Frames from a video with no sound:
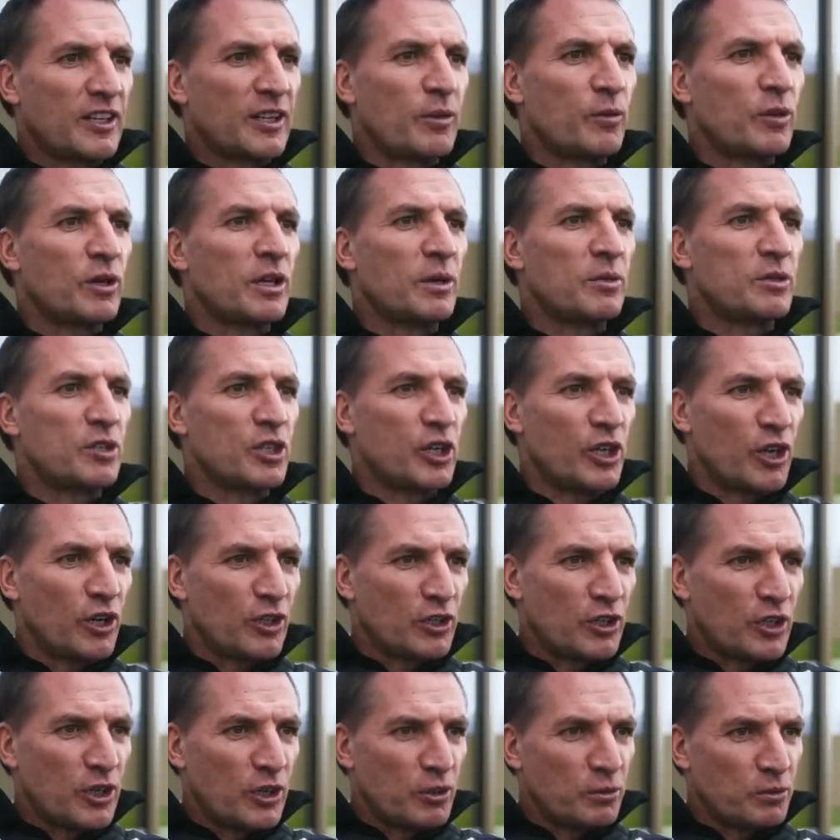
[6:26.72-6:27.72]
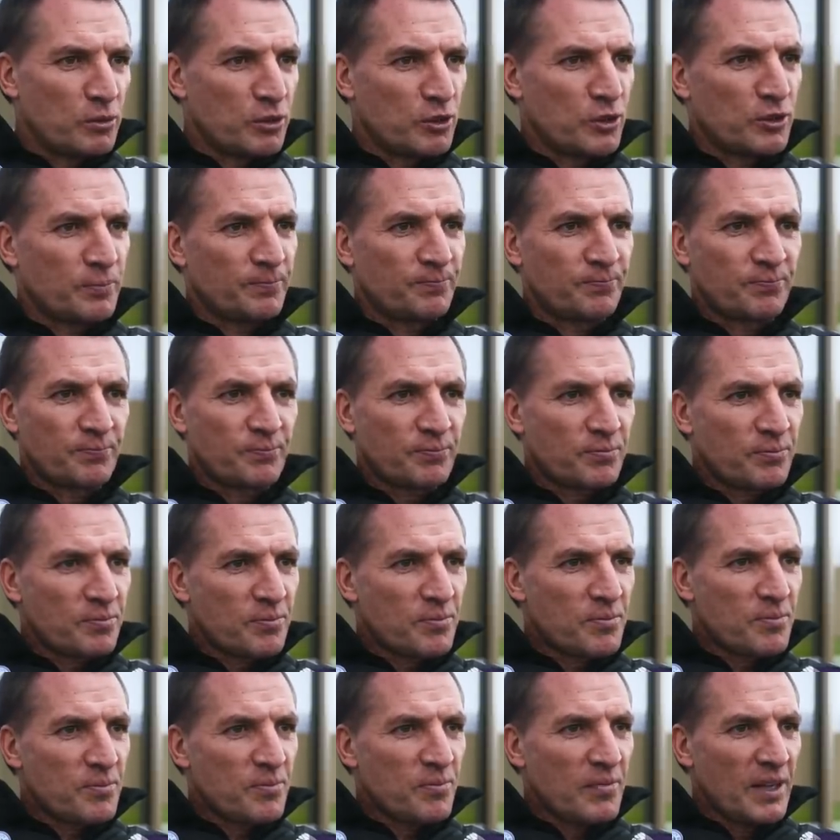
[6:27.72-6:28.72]
I think when I was a young coach,
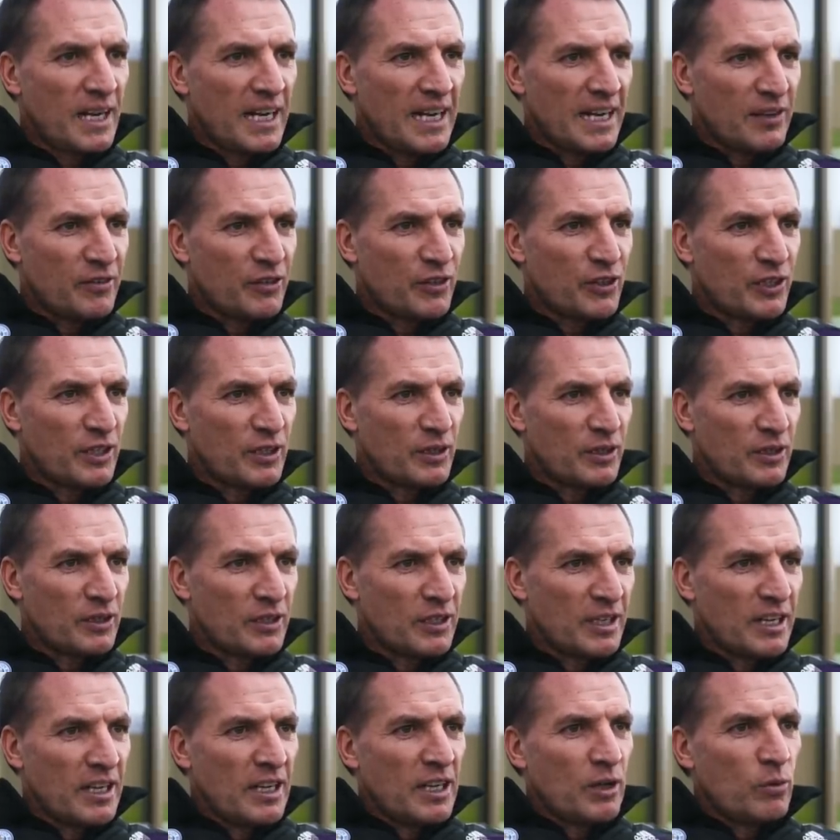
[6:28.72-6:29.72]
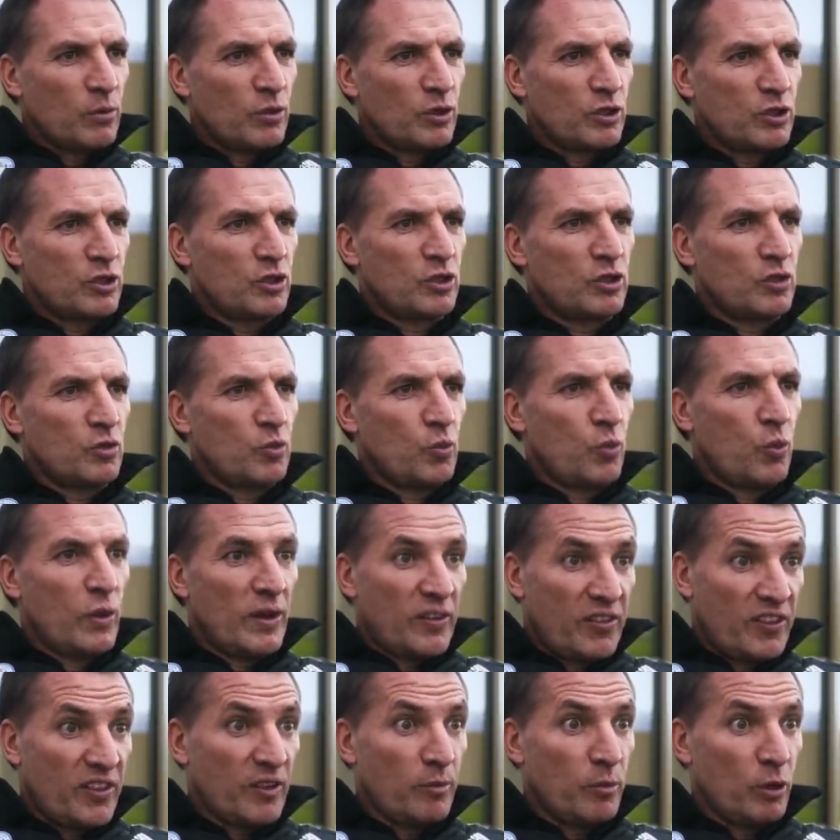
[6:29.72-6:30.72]
everything was
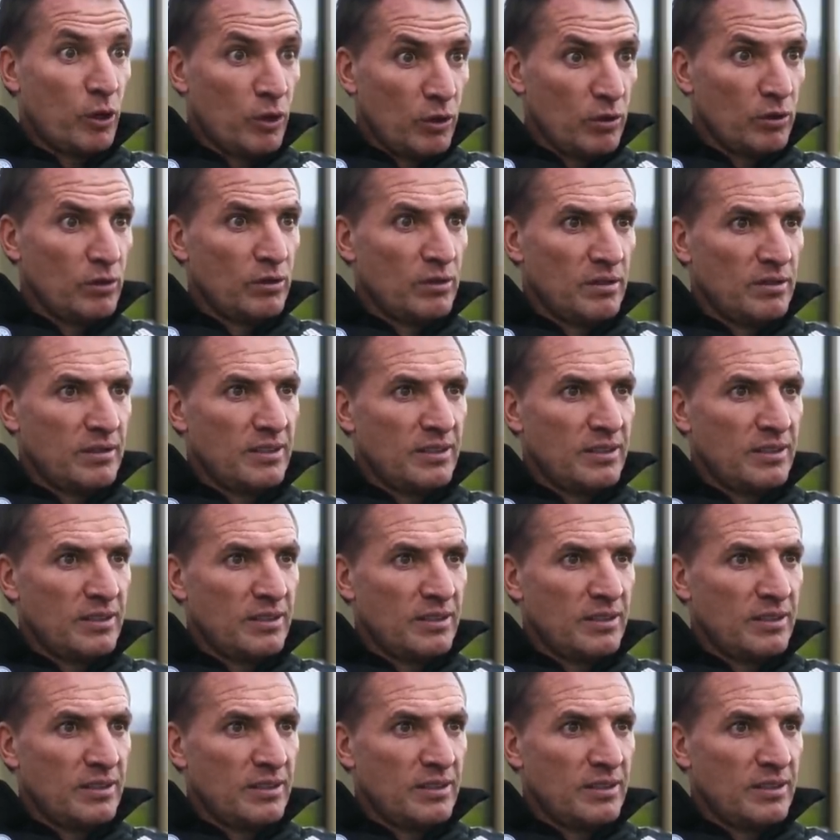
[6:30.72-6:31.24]
with the ball,